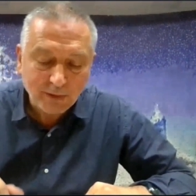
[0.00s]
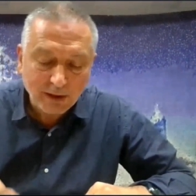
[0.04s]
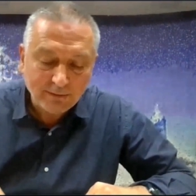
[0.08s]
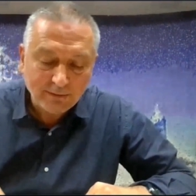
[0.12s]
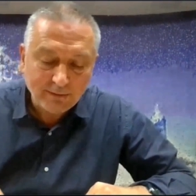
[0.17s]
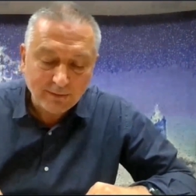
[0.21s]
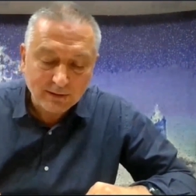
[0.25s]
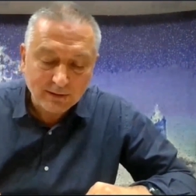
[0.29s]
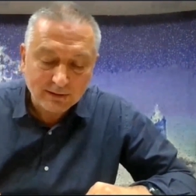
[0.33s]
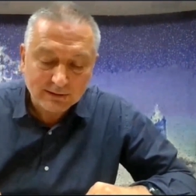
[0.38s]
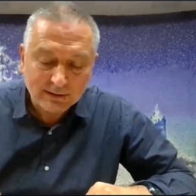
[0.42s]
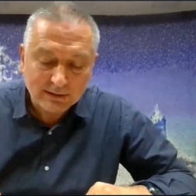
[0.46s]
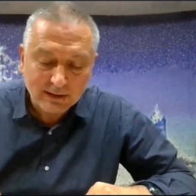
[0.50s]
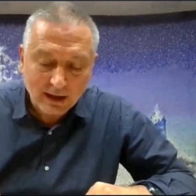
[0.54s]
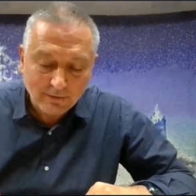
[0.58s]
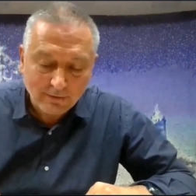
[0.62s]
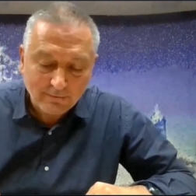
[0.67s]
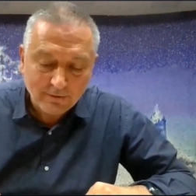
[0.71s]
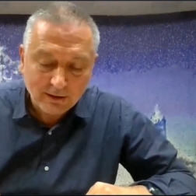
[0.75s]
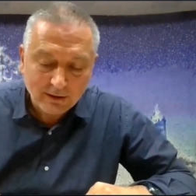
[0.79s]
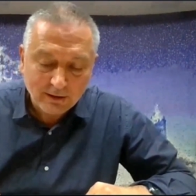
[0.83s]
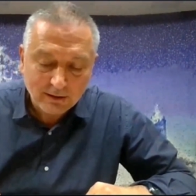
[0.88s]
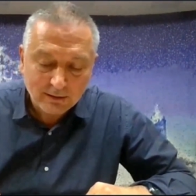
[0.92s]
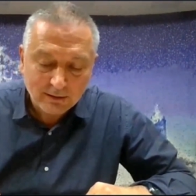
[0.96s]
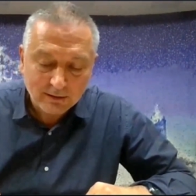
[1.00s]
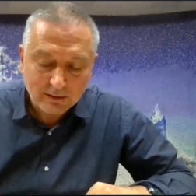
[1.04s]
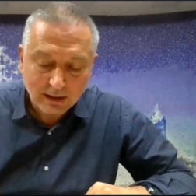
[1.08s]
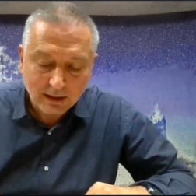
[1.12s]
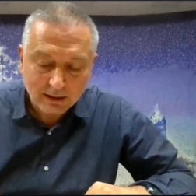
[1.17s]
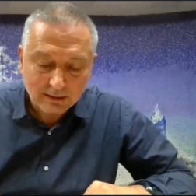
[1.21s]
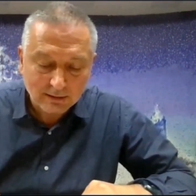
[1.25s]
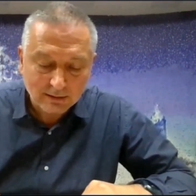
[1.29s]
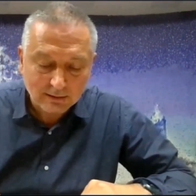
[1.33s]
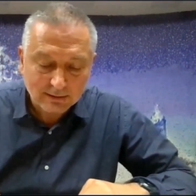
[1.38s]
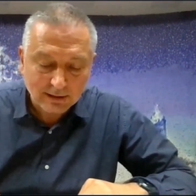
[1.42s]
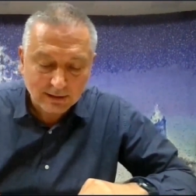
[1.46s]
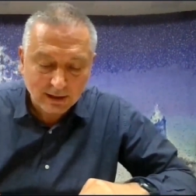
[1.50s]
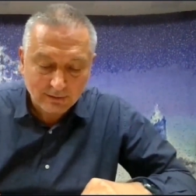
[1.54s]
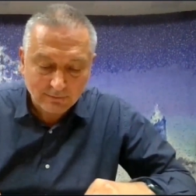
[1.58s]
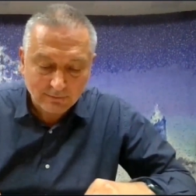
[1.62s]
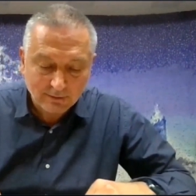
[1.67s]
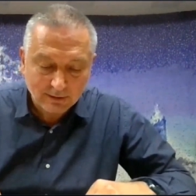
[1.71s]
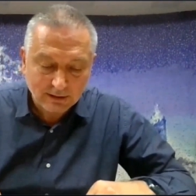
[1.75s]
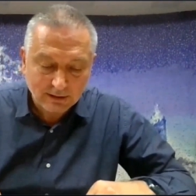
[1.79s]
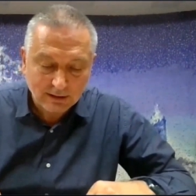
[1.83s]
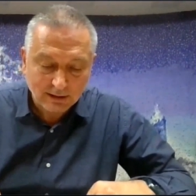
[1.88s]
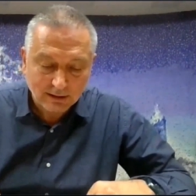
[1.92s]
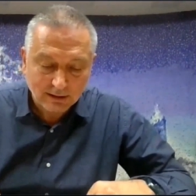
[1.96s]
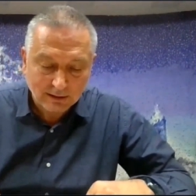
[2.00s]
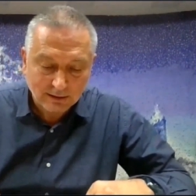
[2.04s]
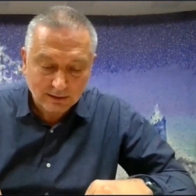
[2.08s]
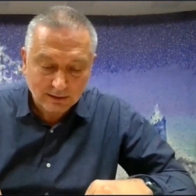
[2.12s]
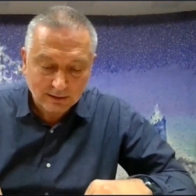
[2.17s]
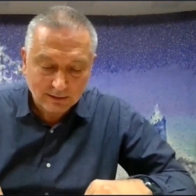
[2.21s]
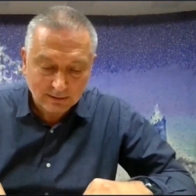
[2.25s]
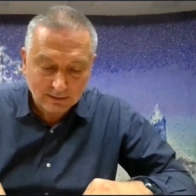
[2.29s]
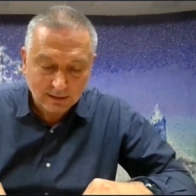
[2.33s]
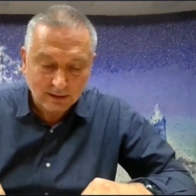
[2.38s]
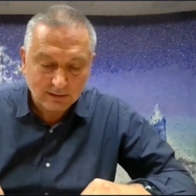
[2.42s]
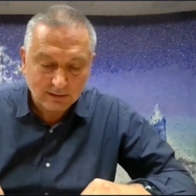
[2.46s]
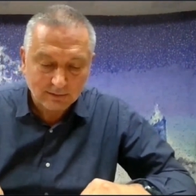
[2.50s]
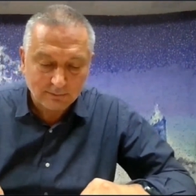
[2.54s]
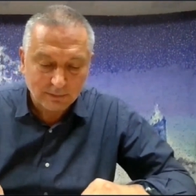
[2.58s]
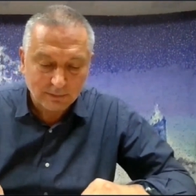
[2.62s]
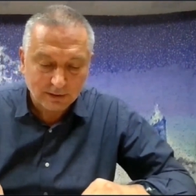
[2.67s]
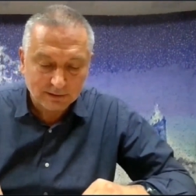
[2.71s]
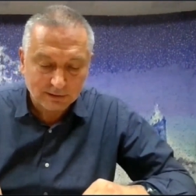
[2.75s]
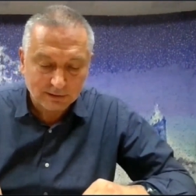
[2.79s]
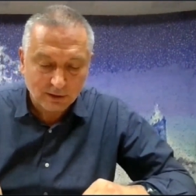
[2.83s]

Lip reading: Myth is nothing, that is everything, says